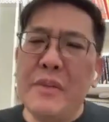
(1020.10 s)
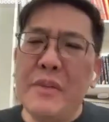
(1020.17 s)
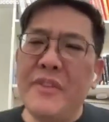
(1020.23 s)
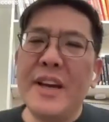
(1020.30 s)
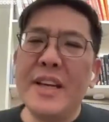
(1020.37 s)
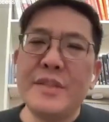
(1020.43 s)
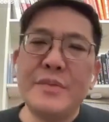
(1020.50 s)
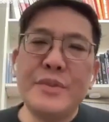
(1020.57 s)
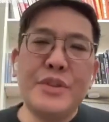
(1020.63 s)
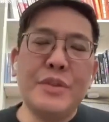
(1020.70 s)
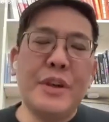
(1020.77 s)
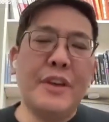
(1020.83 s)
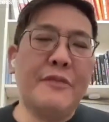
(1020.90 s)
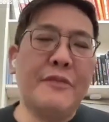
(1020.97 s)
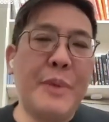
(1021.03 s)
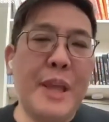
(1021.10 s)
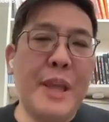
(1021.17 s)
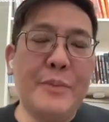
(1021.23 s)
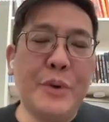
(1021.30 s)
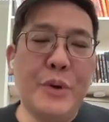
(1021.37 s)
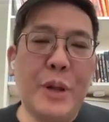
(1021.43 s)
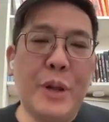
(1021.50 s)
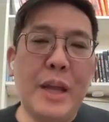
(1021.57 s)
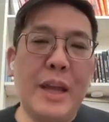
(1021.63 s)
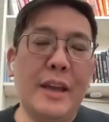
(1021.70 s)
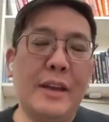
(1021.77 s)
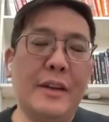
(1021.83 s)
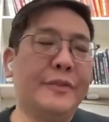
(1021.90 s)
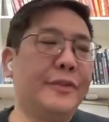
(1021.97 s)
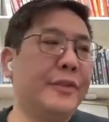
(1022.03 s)
advice would you give people
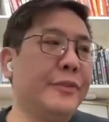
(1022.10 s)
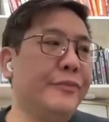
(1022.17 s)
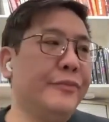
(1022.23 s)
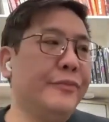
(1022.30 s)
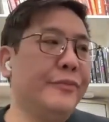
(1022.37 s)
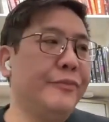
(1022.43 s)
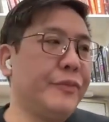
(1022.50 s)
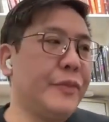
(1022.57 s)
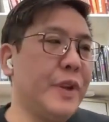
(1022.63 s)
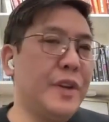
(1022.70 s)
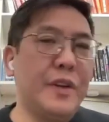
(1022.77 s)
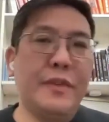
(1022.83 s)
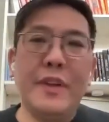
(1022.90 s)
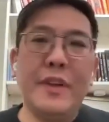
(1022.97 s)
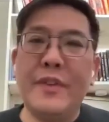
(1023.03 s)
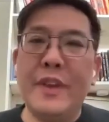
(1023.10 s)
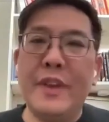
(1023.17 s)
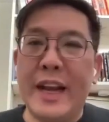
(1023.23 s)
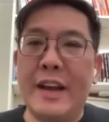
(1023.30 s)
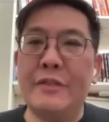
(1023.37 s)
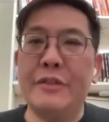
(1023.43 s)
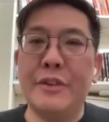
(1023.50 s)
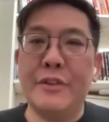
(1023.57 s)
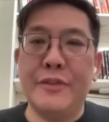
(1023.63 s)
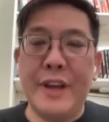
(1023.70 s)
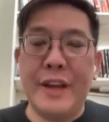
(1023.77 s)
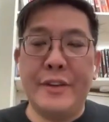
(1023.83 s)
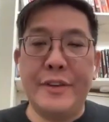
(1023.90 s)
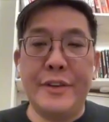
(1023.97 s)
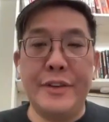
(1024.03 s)
if they've encountered
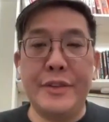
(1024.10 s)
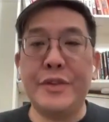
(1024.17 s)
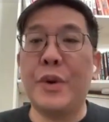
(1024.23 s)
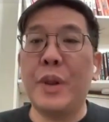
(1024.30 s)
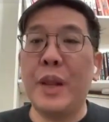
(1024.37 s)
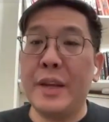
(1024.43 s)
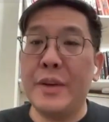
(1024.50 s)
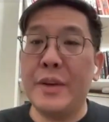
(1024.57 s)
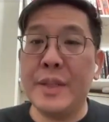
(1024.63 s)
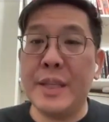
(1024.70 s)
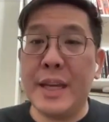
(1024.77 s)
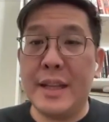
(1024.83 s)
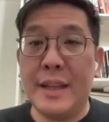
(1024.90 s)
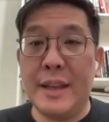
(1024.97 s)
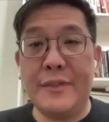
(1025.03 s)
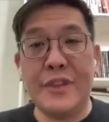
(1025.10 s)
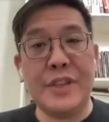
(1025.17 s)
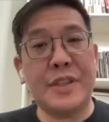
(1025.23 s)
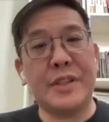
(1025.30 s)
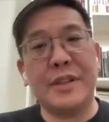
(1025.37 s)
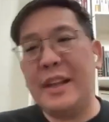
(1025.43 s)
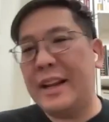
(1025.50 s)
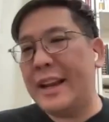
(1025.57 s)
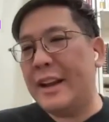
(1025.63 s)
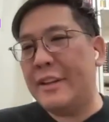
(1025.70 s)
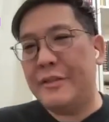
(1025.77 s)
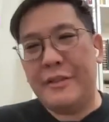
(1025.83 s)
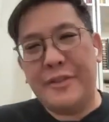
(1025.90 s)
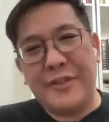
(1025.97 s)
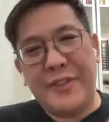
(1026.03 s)
failures, or like you said, they've just
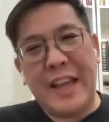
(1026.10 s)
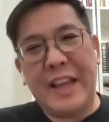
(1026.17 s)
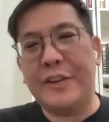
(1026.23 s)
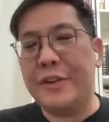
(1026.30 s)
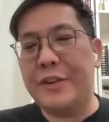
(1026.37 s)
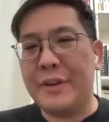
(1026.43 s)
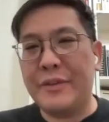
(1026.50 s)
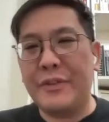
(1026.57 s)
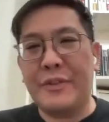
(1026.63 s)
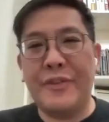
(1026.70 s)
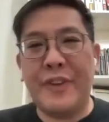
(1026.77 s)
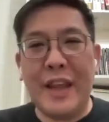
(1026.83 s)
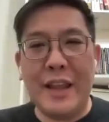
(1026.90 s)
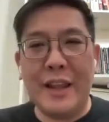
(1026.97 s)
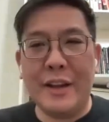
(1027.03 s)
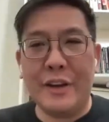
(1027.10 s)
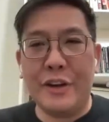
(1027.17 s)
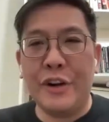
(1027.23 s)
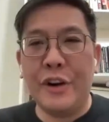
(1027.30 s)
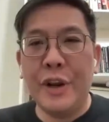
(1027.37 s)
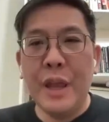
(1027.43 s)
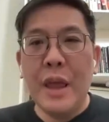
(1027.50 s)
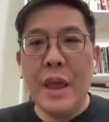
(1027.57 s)
encountered failure after failure?